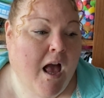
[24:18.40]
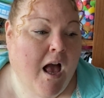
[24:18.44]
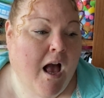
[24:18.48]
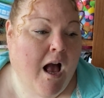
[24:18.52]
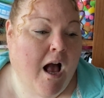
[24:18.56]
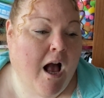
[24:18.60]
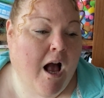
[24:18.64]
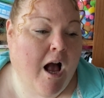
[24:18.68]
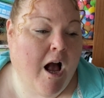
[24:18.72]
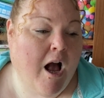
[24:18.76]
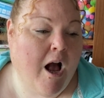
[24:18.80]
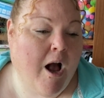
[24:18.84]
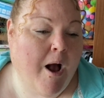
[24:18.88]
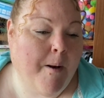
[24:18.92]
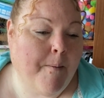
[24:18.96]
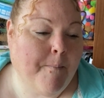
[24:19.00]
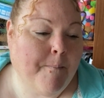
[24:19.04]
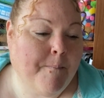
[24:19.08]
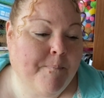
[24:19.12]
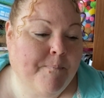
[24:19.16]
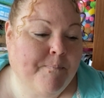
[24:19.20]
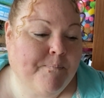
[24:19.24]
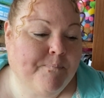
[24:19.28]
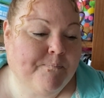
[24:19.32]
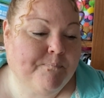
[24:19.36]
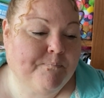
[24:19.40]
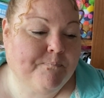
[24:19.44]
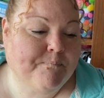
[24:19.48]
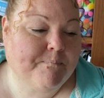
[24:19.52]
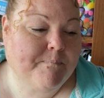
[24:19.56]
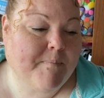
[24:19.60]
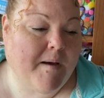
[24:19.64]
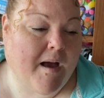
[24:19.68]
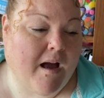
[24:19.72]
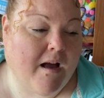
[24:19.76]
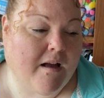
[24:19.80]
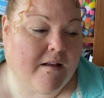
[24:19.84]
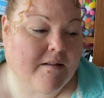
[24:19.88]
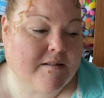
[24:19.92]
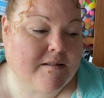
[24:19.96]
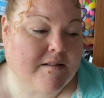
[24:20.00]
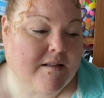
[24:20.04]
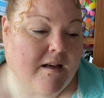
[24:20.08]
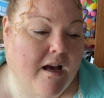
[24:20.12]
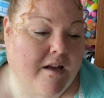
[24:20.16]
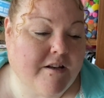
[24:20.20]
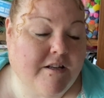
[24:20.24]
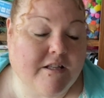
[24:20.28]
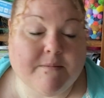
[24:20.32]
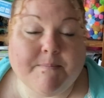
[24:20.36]
but
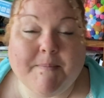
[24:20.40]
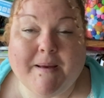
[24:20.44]
I just